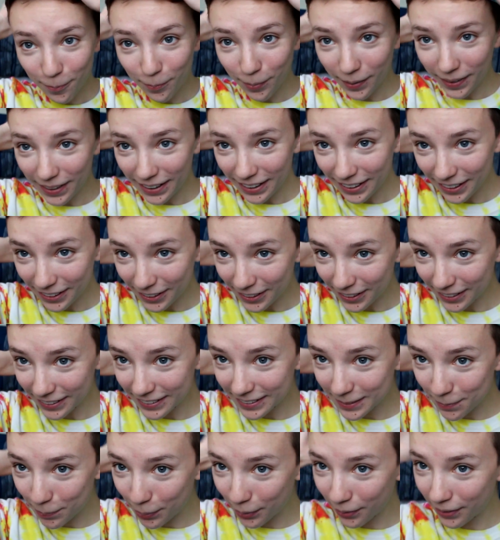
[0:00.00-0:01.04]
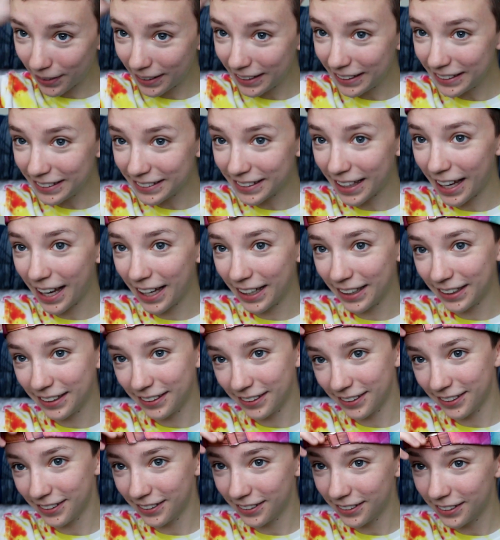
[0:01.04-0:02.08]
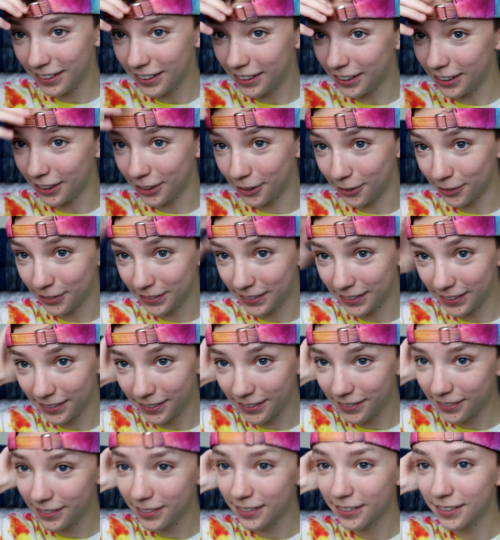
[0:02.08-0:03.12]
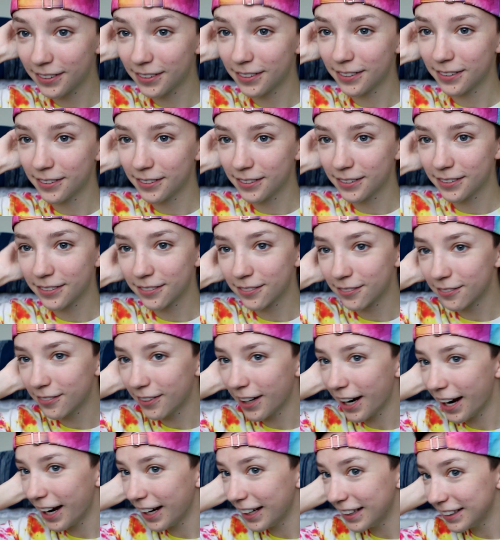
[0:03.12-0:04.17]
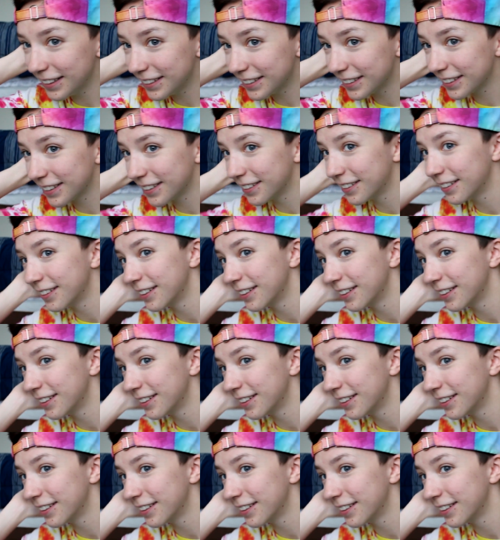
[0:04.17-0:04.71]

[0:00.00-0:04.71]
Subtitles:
but it looks pretty dang cute, right?